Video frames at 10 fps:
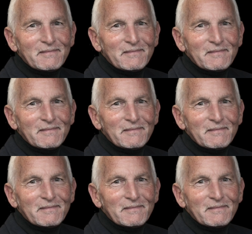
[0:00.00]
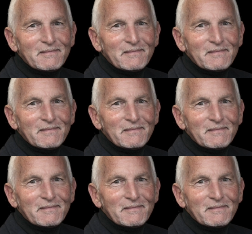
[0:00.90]

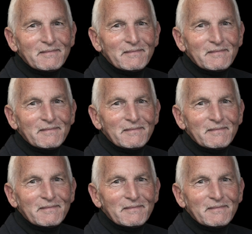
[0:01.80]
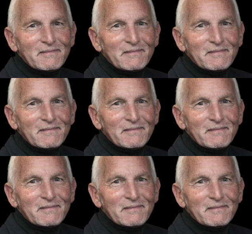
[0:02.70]

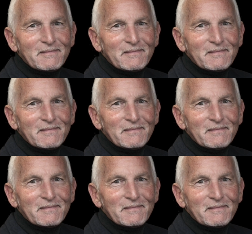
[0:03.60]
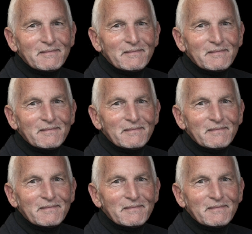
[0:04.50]
(no lip movement)